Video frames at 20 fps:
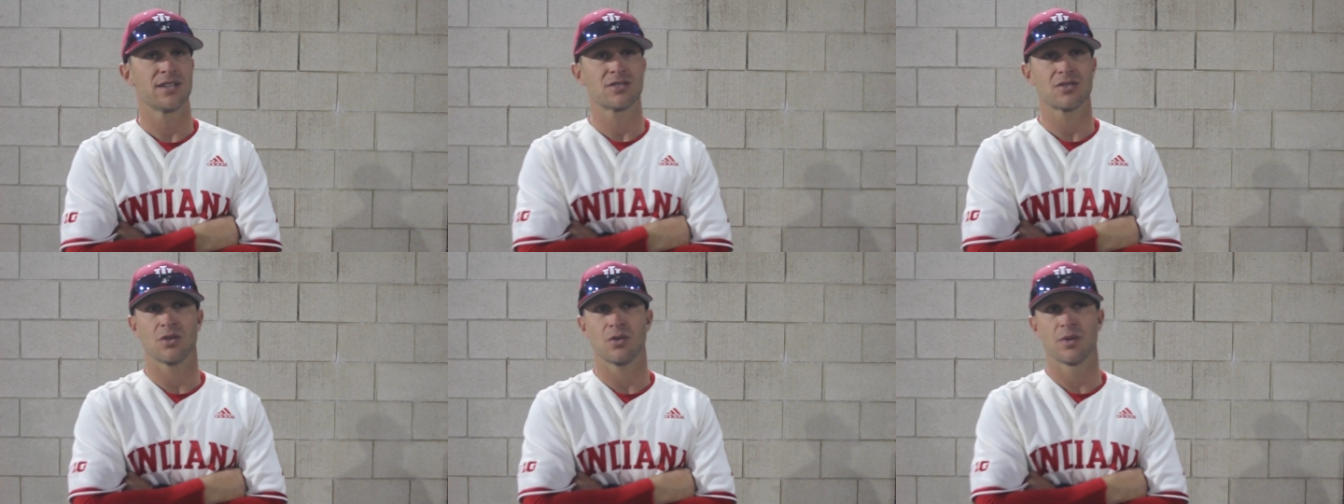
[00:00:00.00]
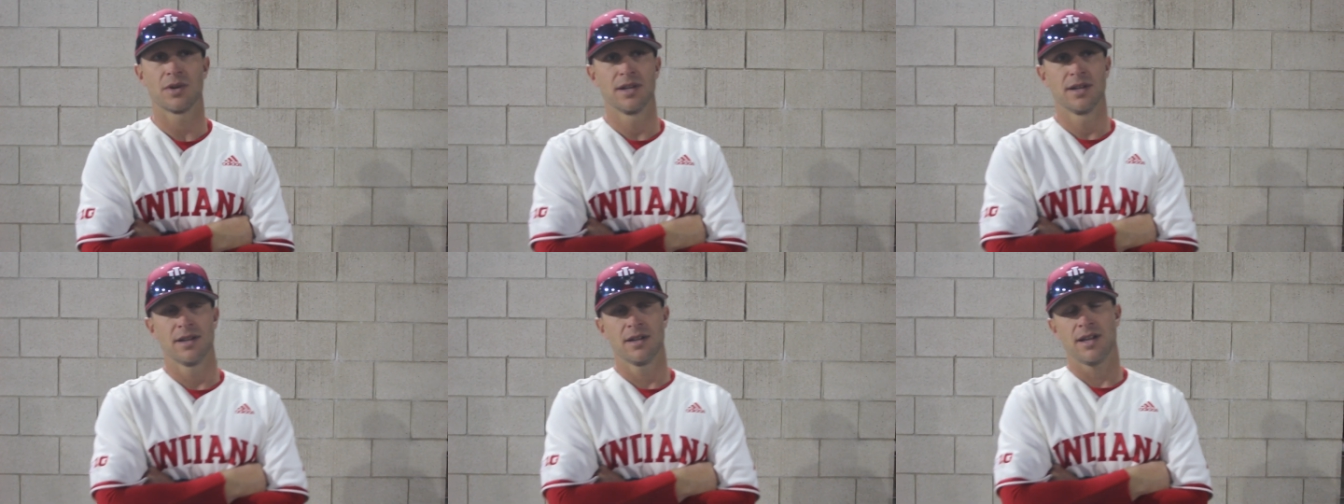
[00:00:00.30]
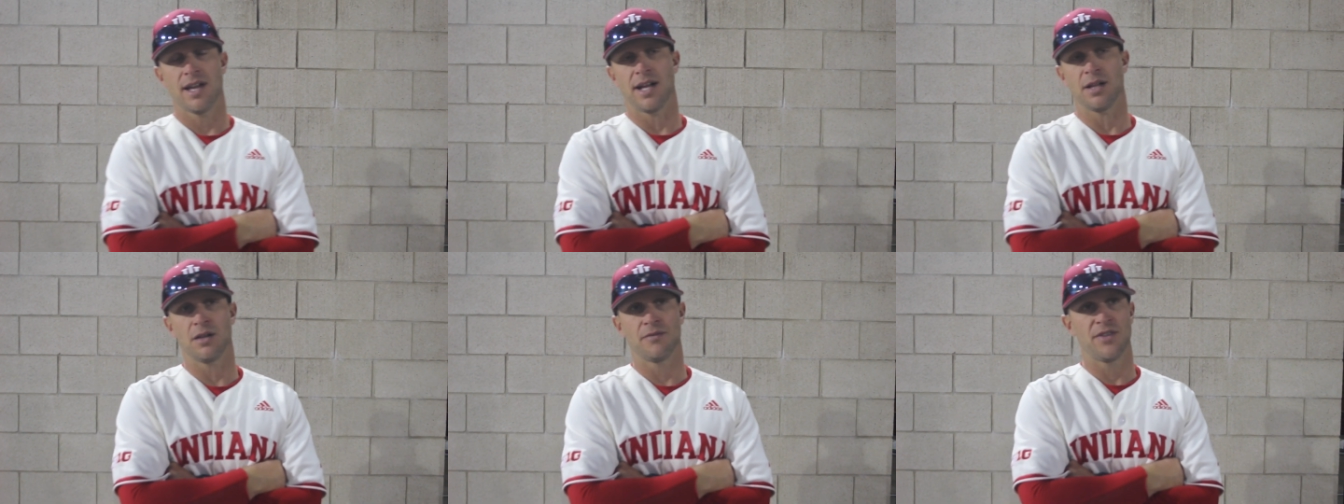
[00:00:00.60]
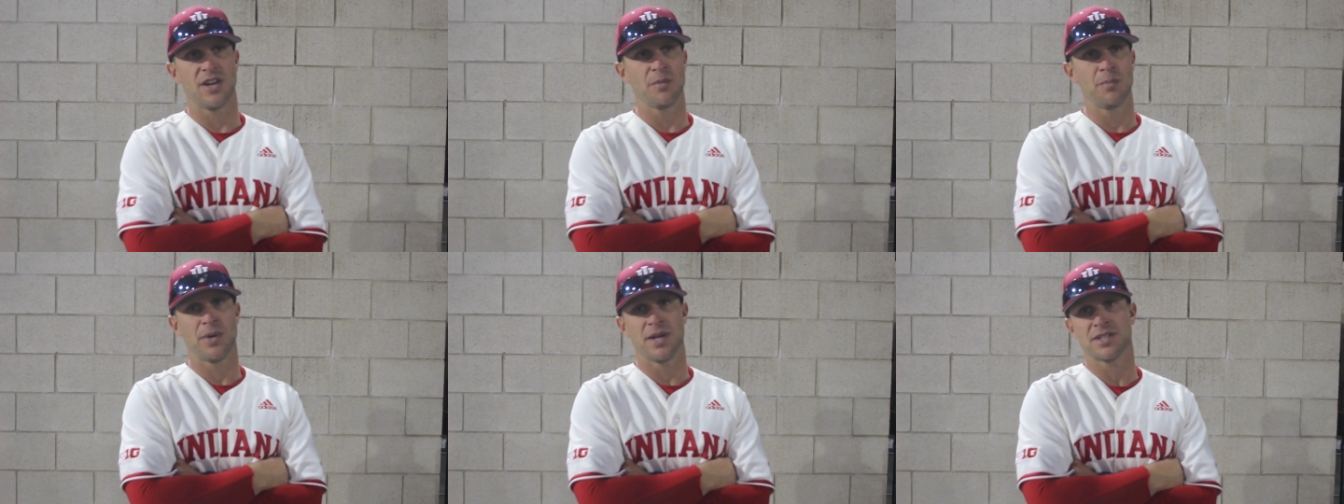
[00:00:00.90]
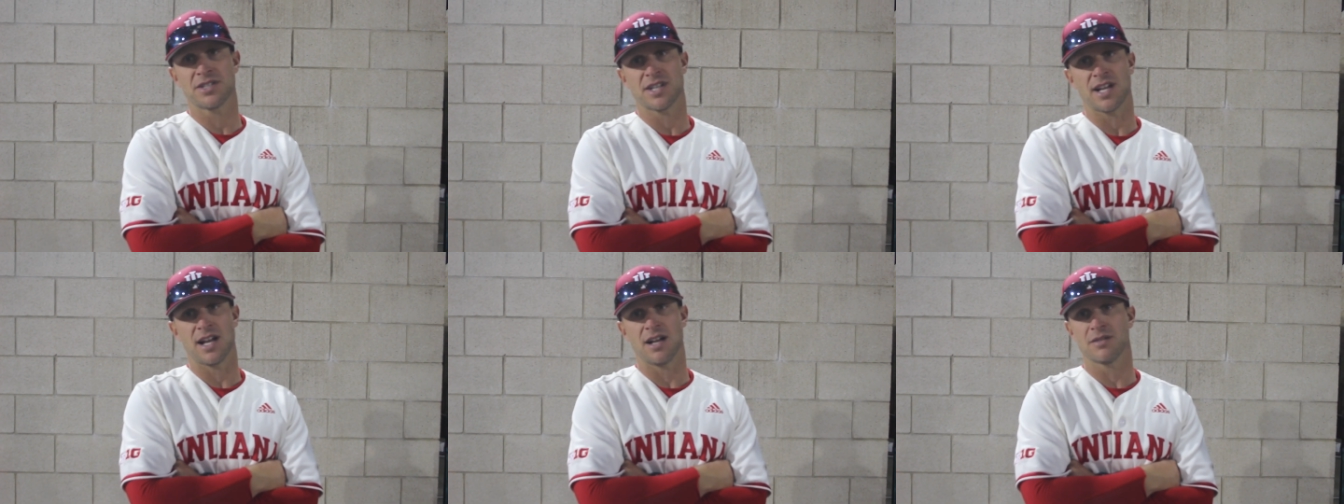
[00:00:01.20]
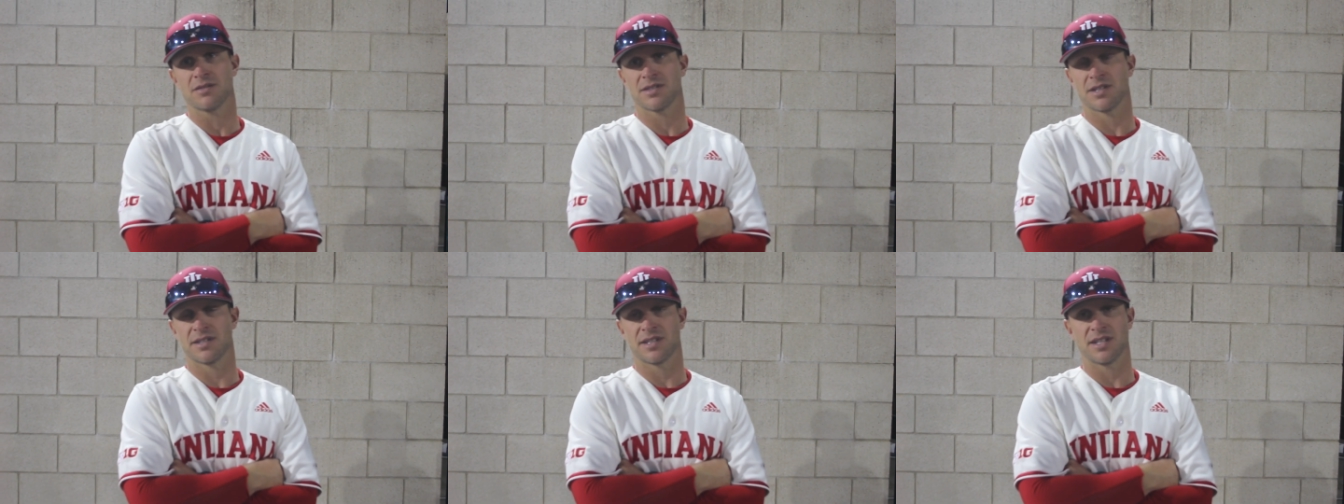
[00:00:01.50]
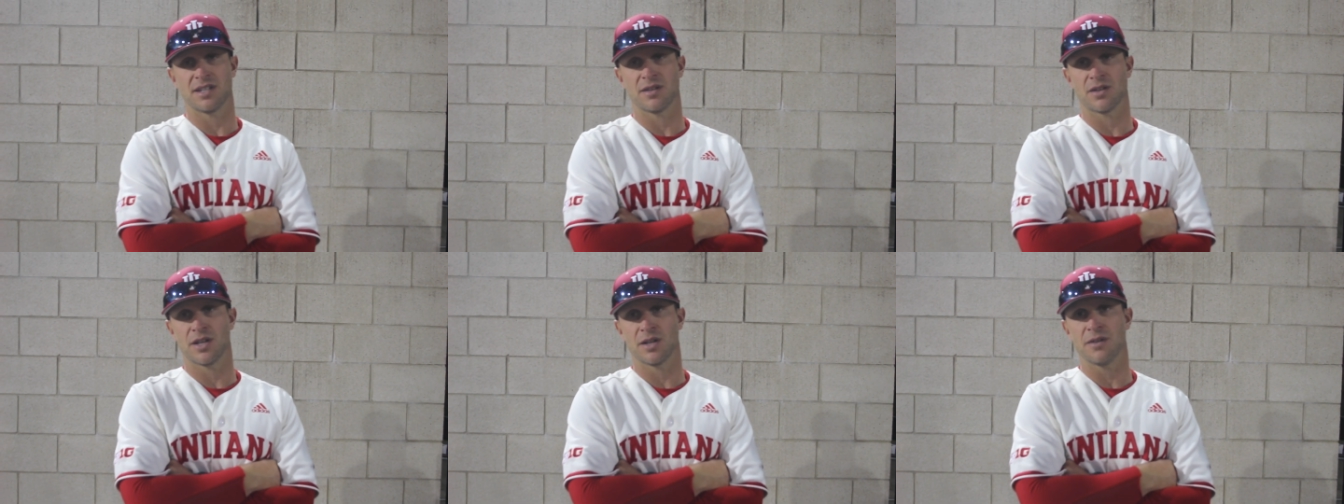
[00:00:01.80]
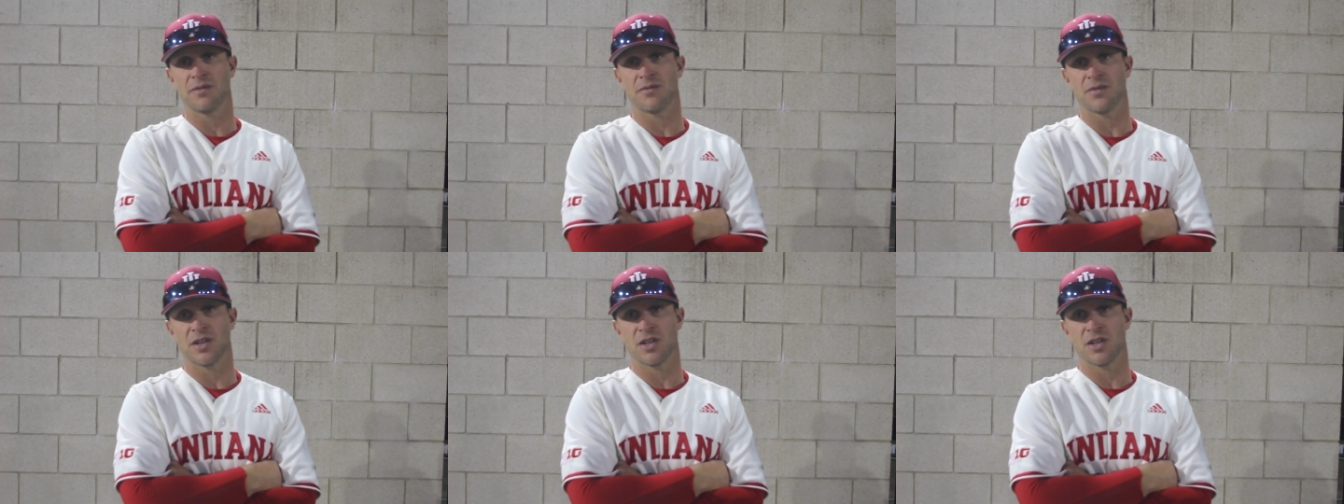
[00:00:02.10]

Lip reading: So elevate pitch counts and get a